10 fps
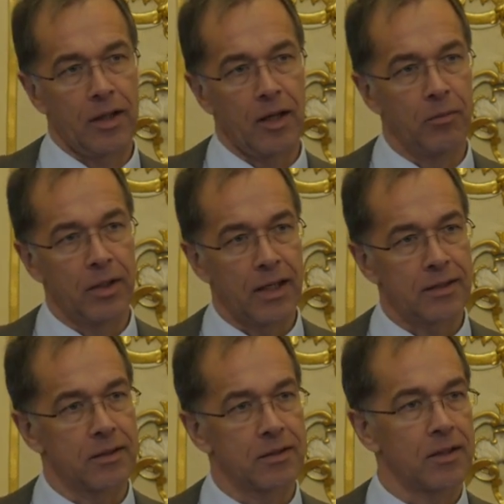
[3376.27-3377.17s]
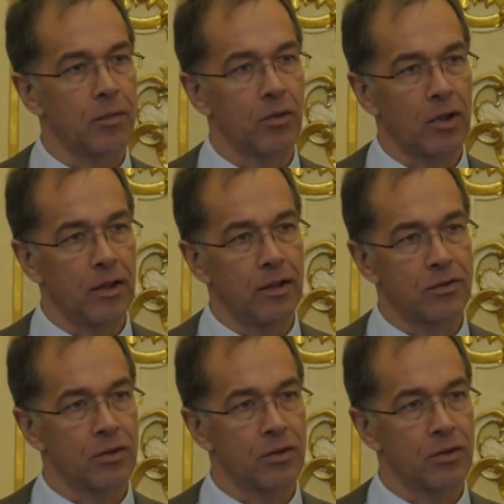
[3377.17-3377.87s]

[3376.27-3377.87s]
can be accessed separately.